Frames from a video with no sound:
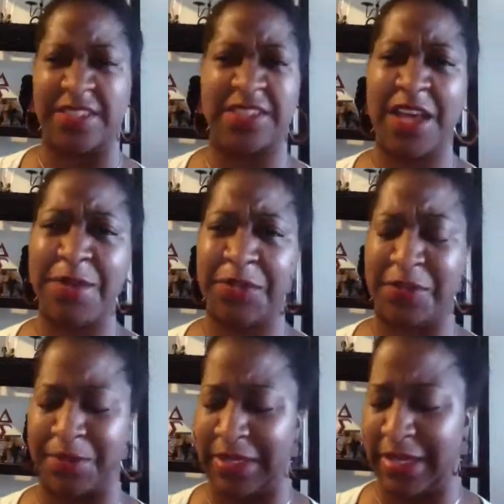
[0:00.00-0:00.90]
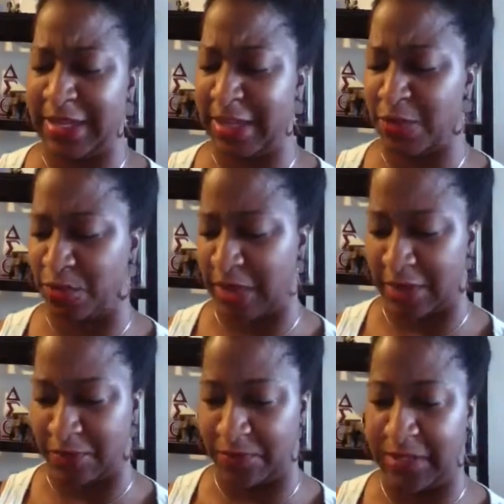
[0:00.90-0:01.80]
And some in the beginning
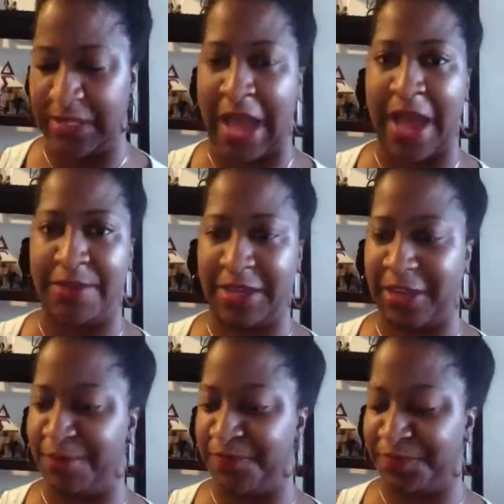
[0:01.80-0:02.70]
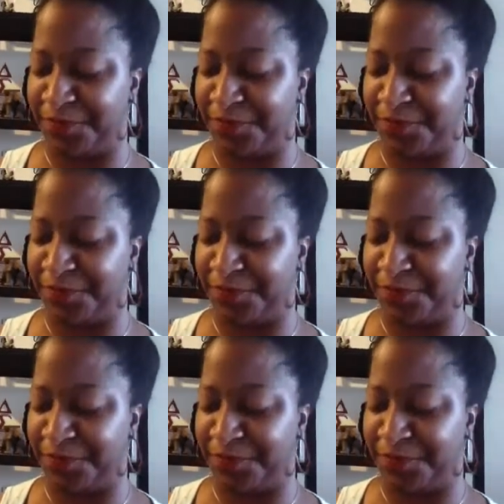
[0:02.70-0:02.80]
like really got me.